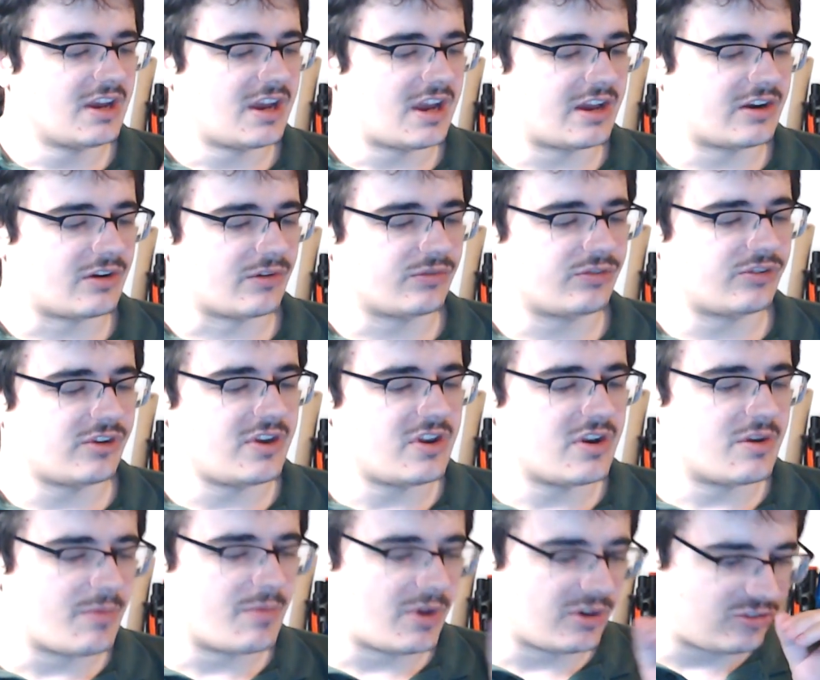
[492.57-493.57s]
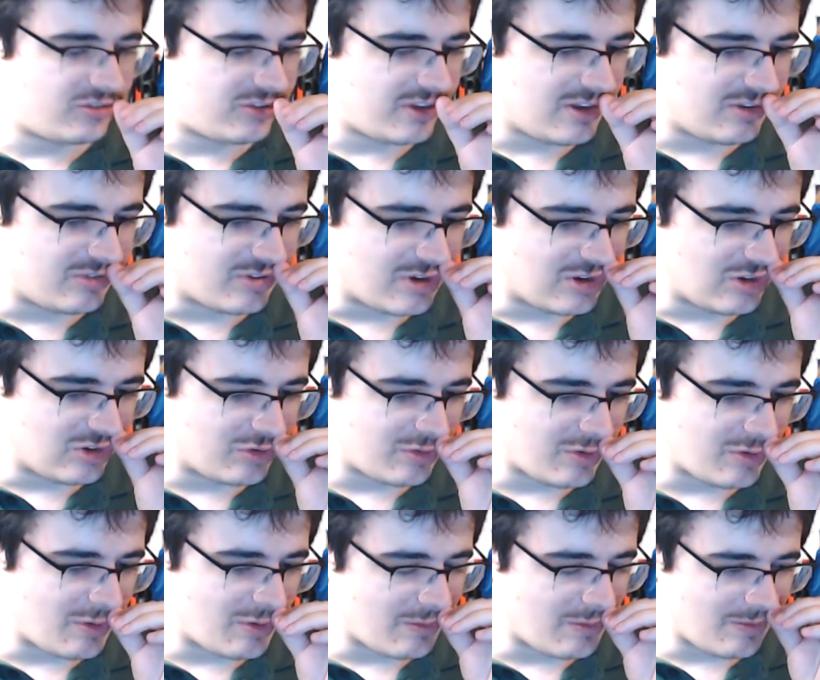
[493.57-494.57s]
And obviously, the mud season is
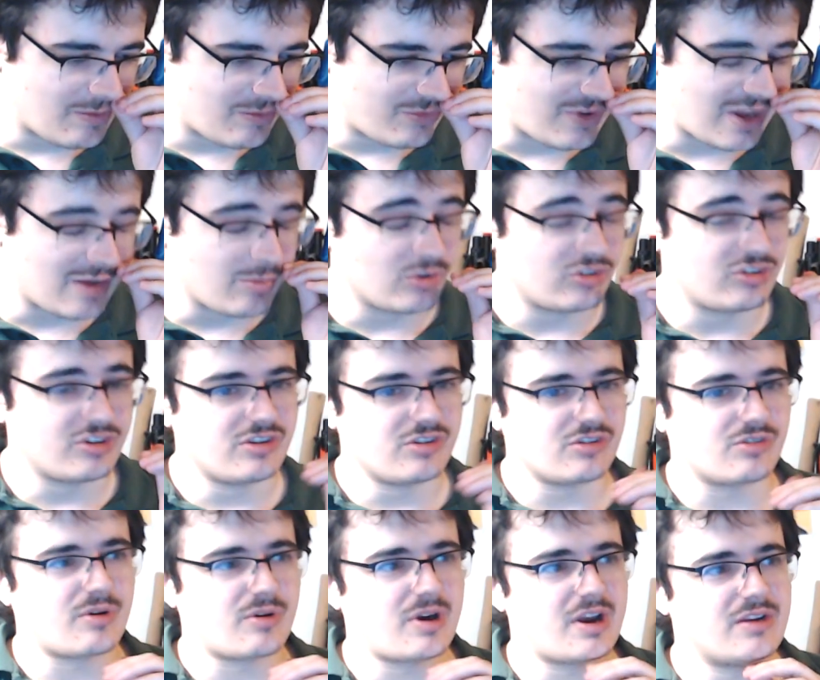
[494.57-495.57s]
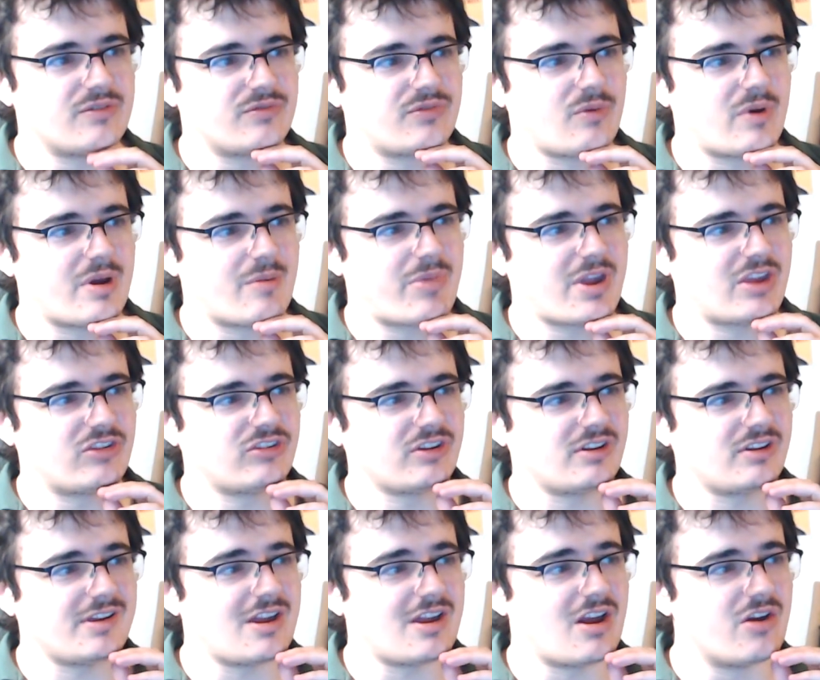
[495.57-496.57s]
famous in Ukraine for where
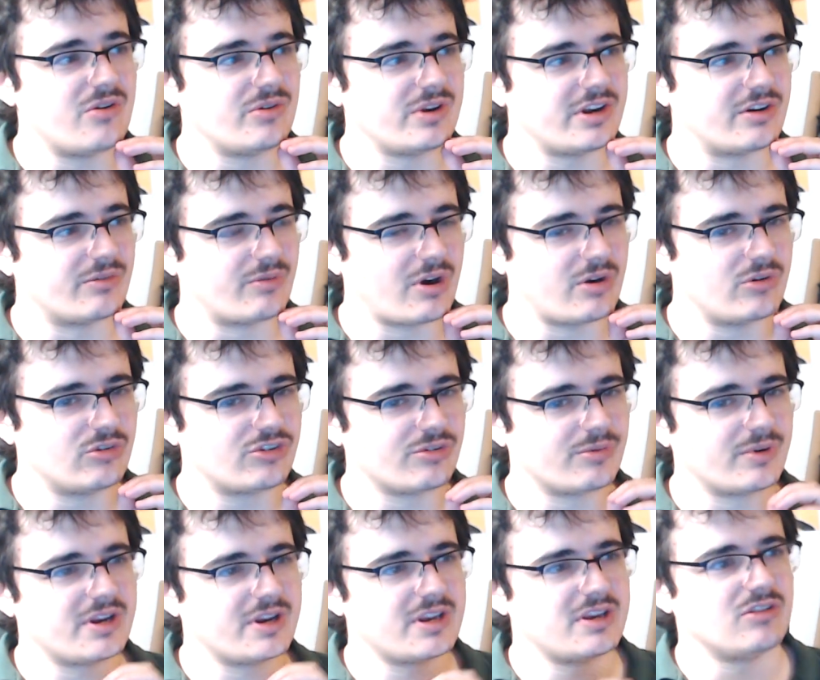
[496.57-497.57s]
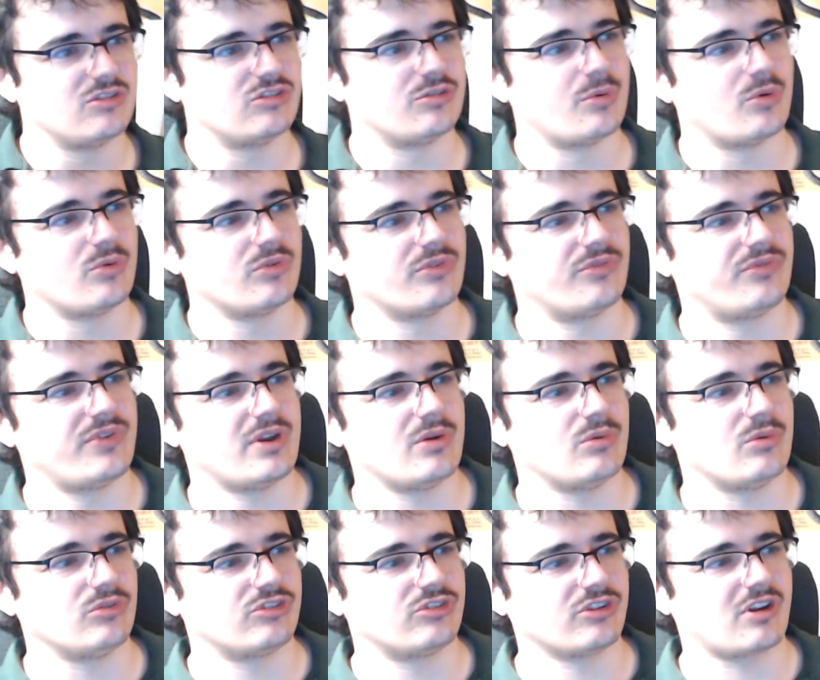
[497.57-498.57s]
basically only the roads are really usable, the
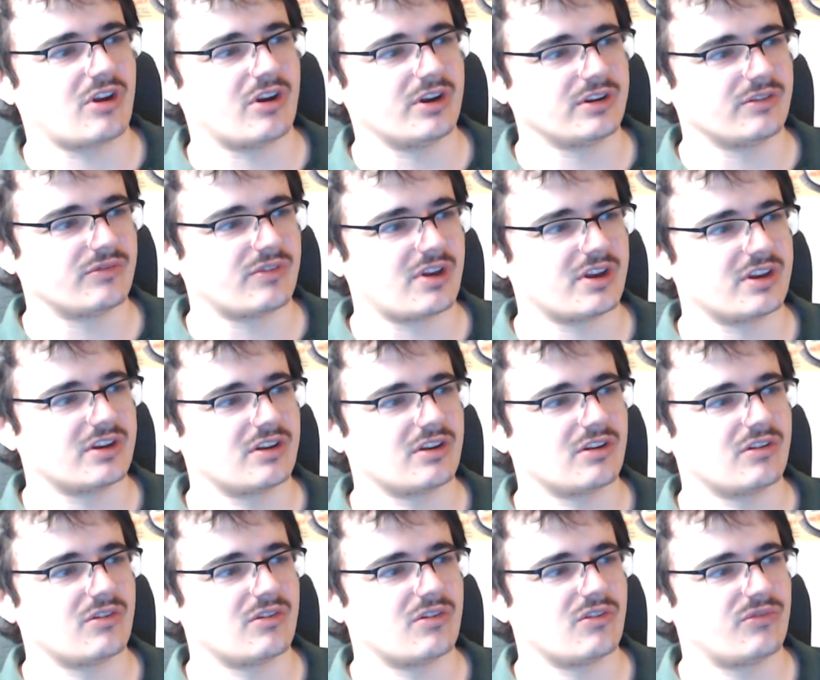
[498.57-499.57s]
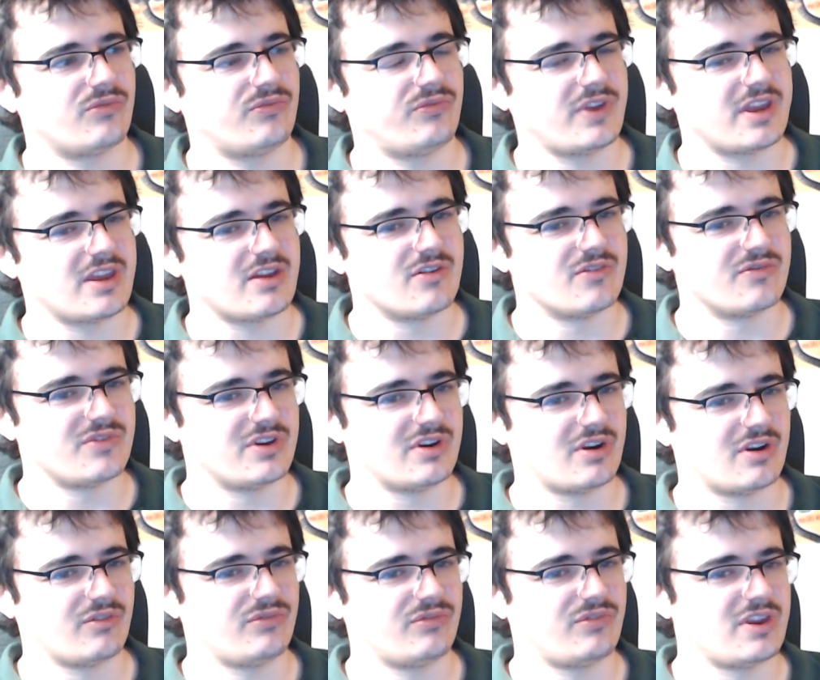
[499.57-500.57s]
fields are kind of like feet of, you
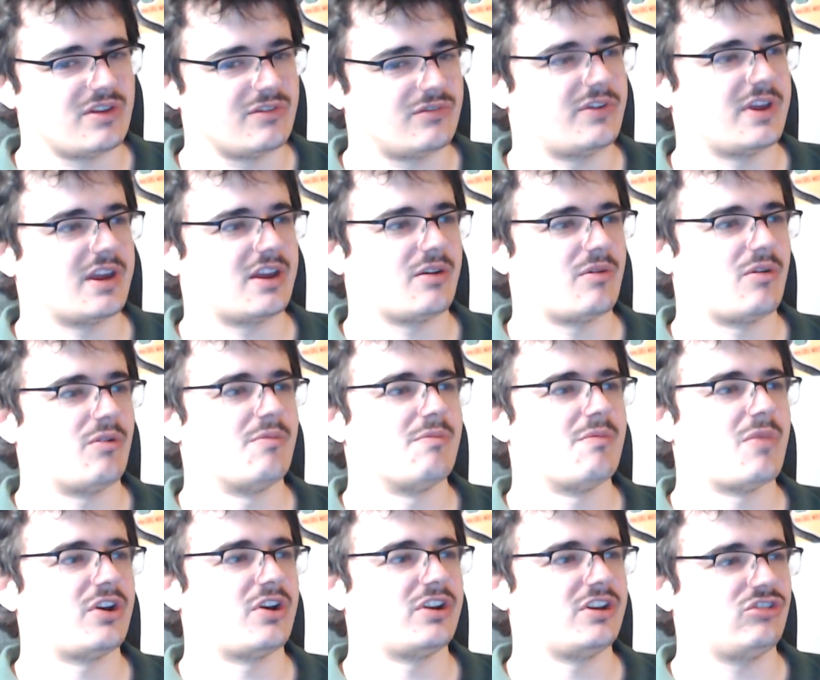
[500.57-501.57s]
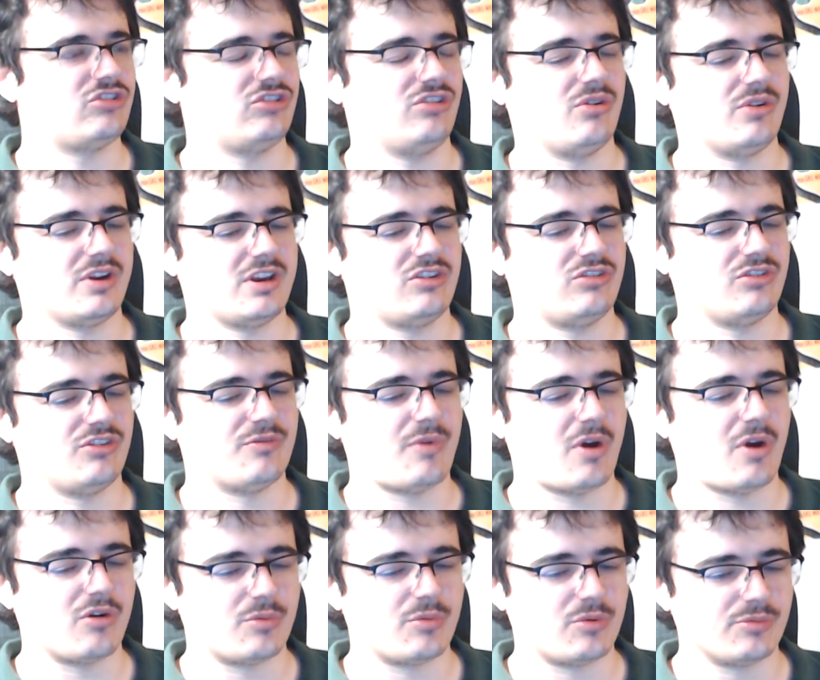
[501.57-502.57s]
know, feet thick, muddy, sloggy, sort of
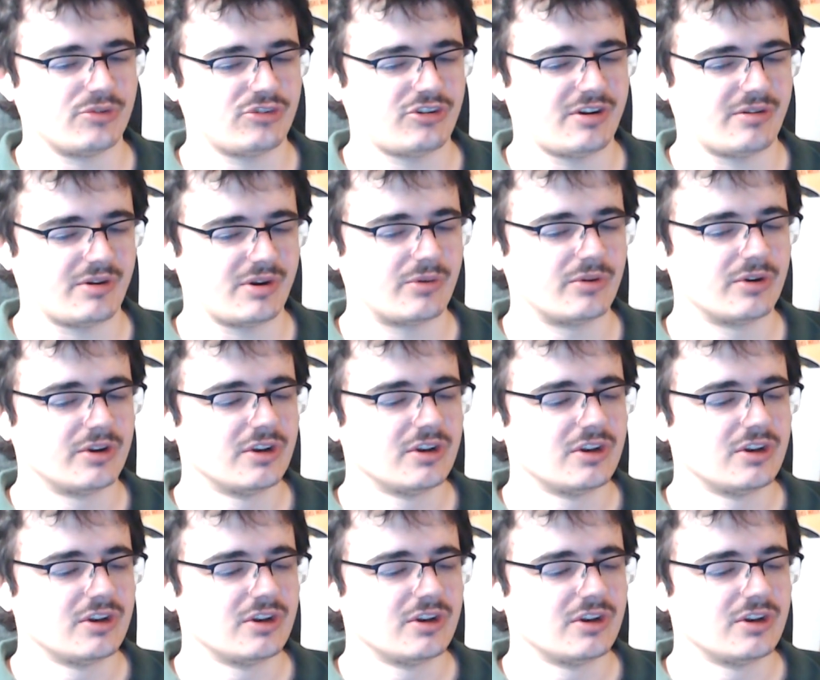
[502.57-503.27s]
horrible material.